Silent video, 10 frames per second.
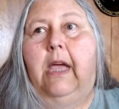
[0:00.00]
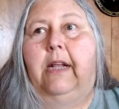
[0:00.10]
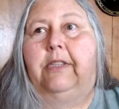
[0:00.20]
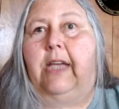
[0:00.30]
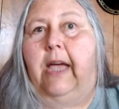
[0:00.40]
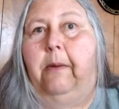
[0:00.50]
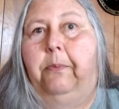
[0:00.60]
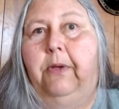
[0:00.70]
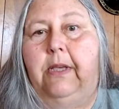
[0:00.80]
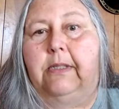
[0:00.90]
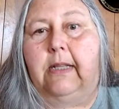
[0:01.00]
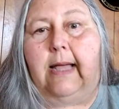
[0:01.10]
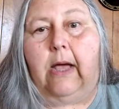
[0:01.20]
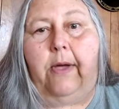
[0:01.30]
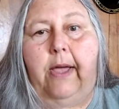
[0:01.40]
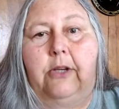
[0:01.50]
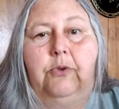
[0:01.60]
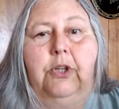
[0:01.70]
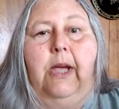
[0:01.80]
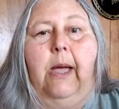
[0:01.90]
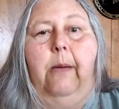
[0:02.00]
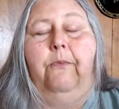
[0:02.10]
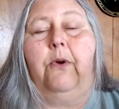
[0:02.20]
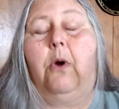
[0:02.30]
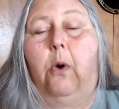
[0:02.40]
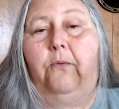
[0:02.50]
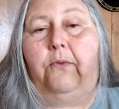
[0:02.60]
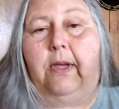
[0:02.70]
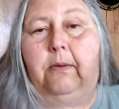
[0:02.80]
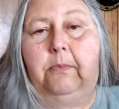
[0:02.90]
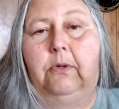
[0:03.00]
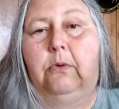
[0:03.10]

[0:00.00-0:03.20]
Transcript: And it said, please allow extra time for COVID